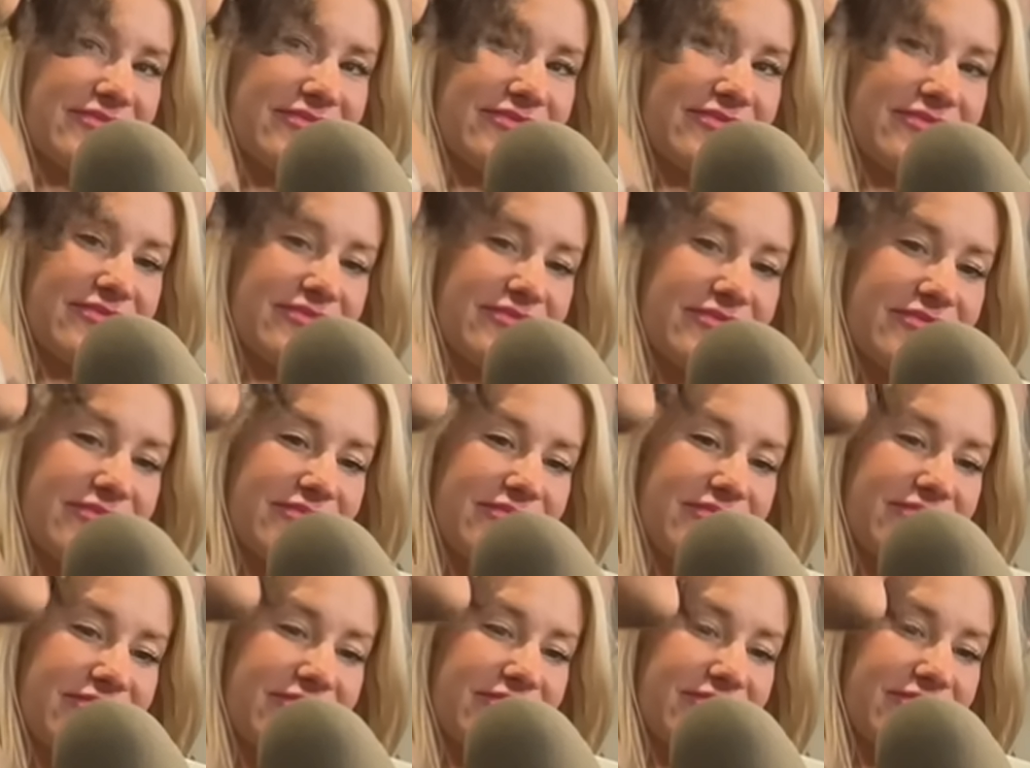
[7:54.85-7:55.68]

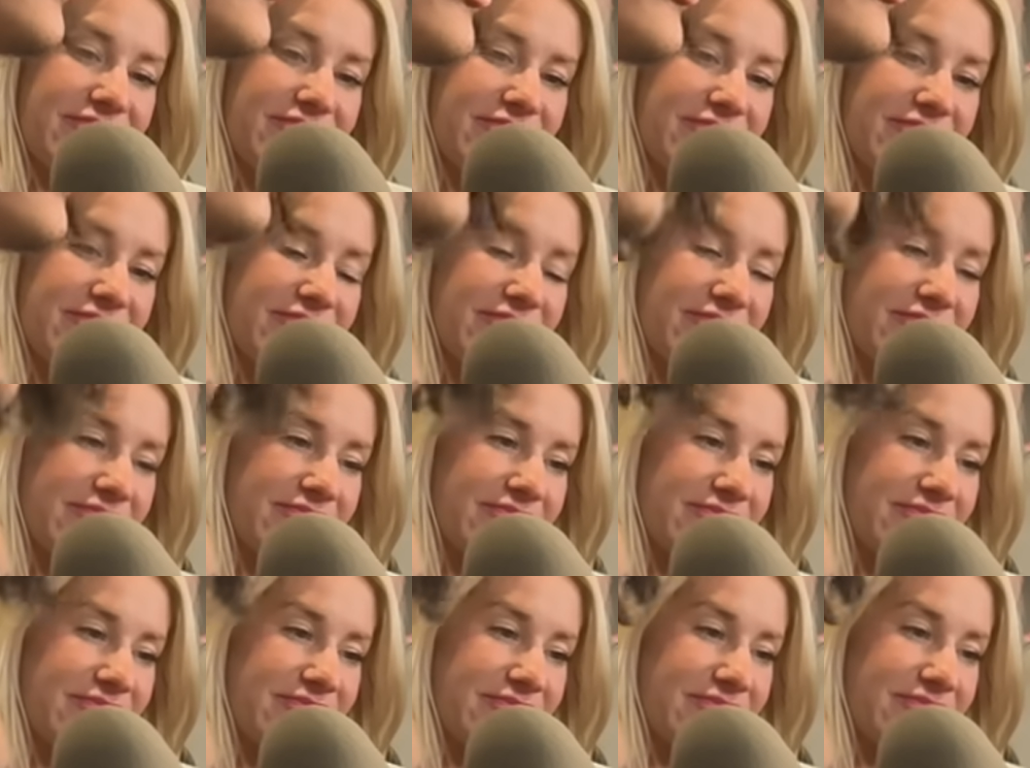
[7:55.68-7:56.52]

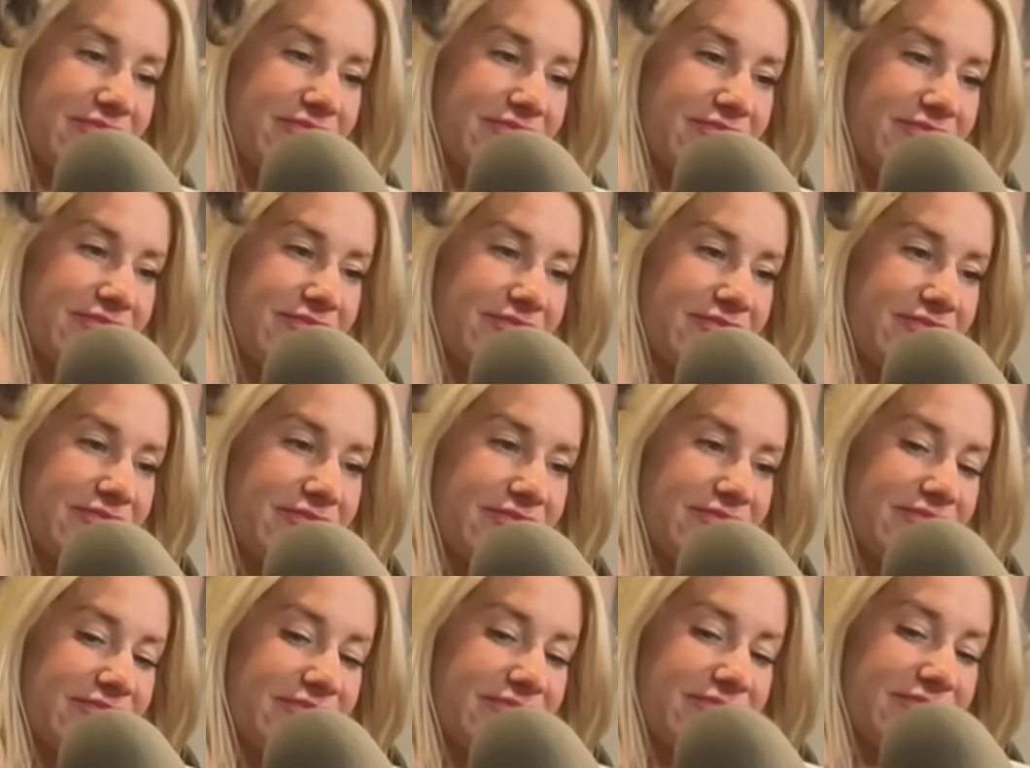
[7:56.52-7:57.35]

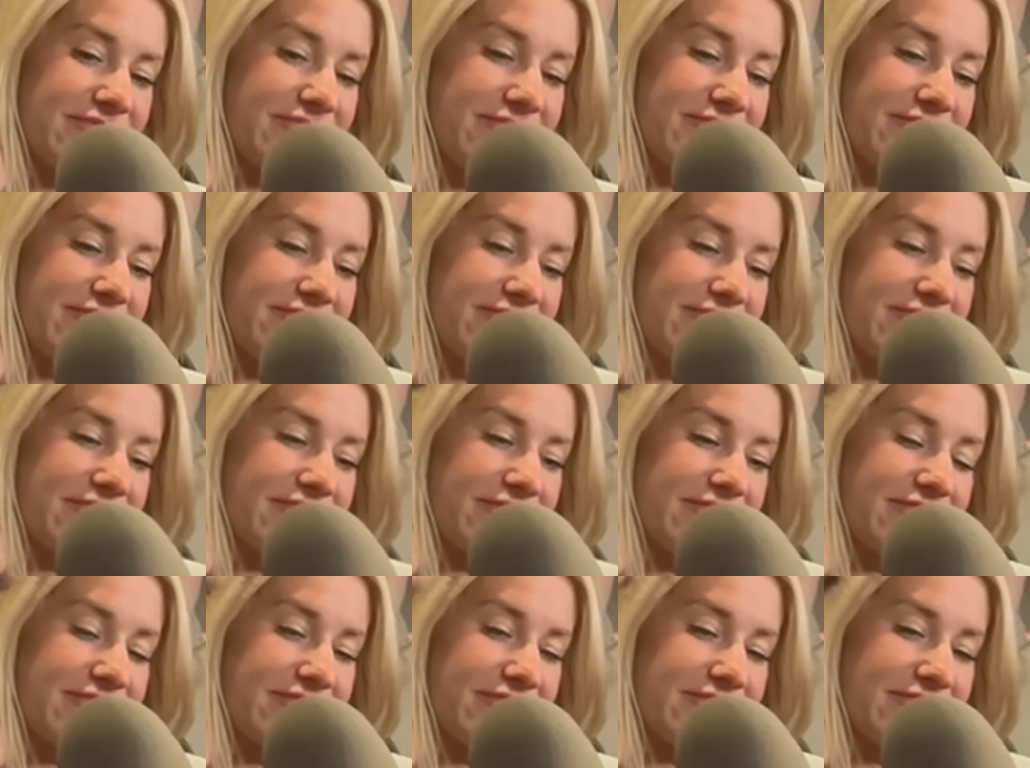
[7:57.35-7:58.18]

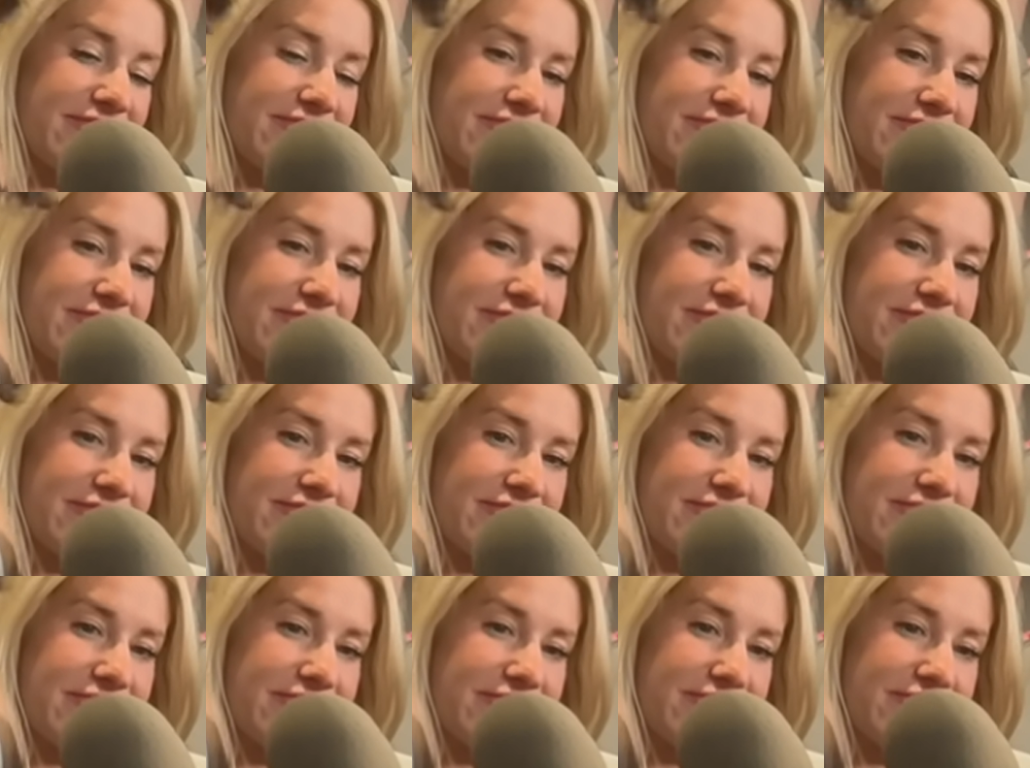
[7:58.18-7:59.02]

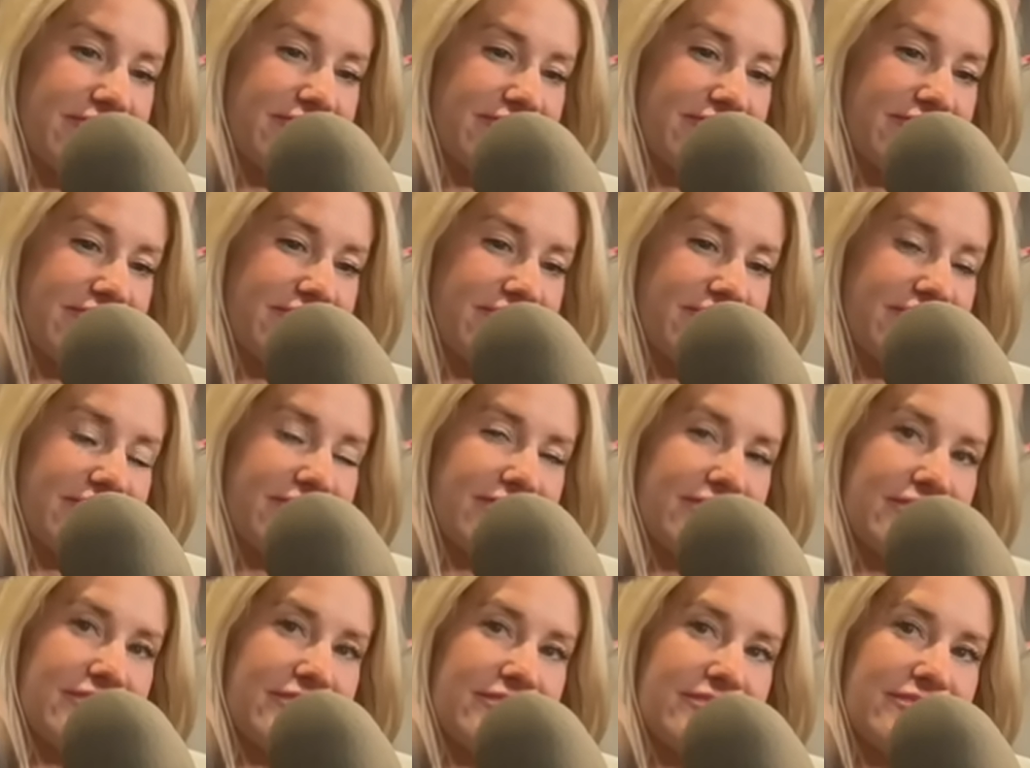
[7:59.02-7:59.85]

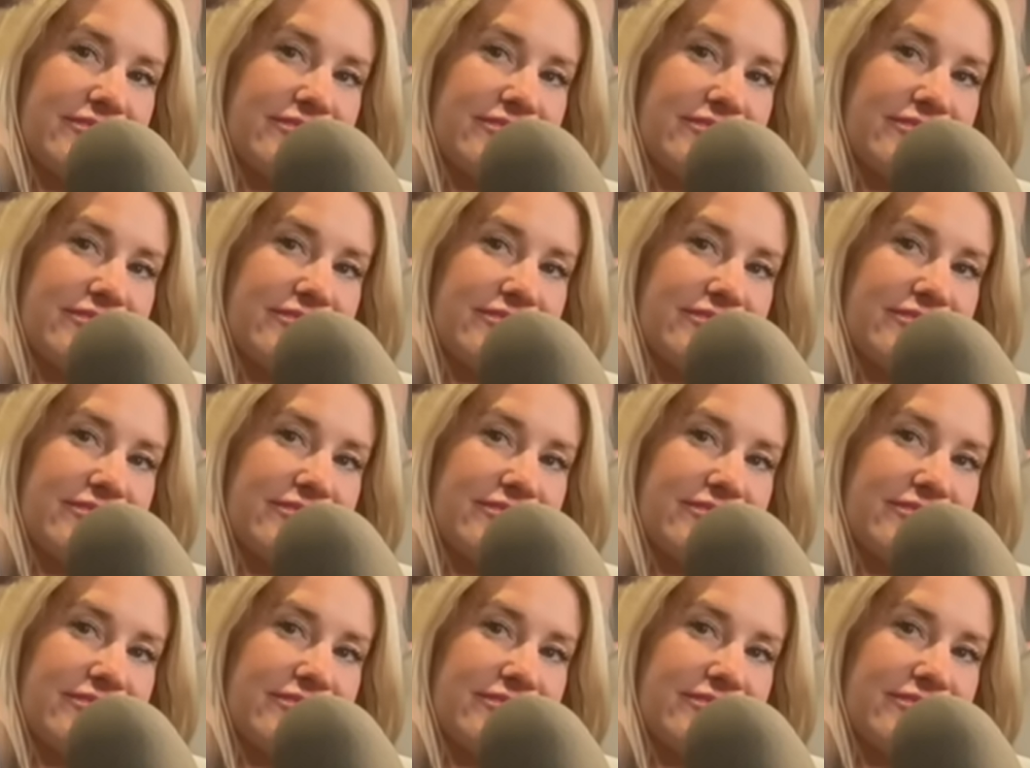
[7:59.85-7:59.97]
The person shown says nothing.